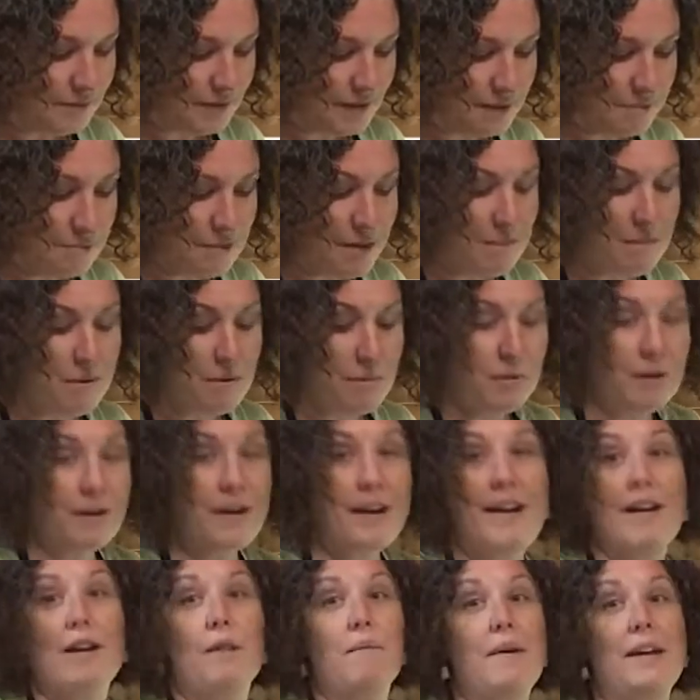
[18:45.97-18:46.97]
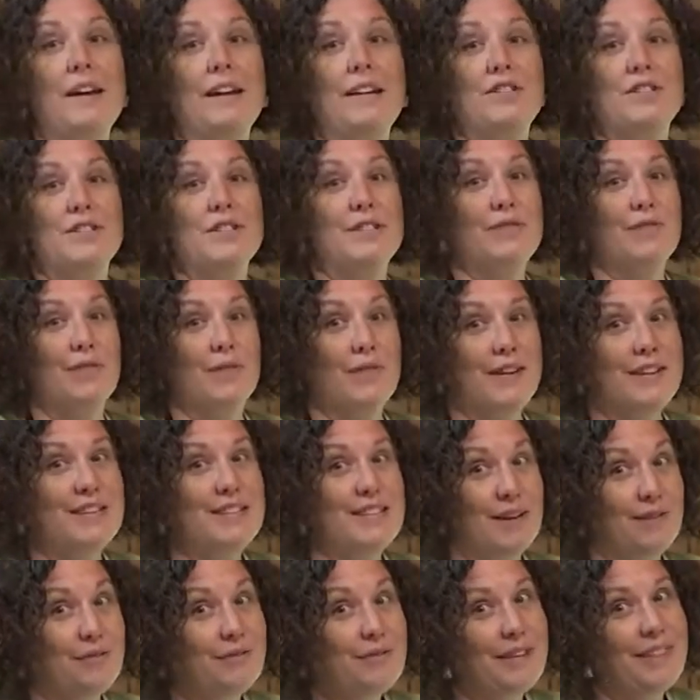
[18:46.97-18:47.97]
Maybe one night I'll make it just for
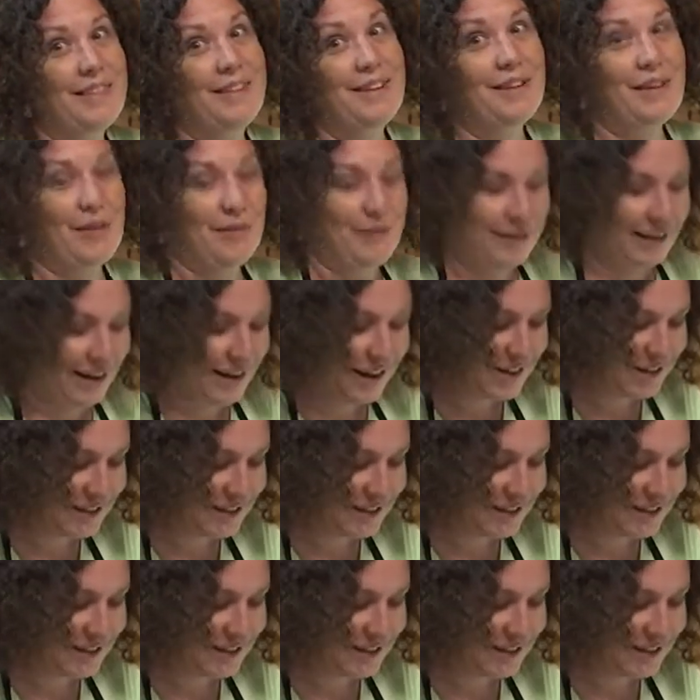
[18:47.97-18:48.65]
myself with the coconut.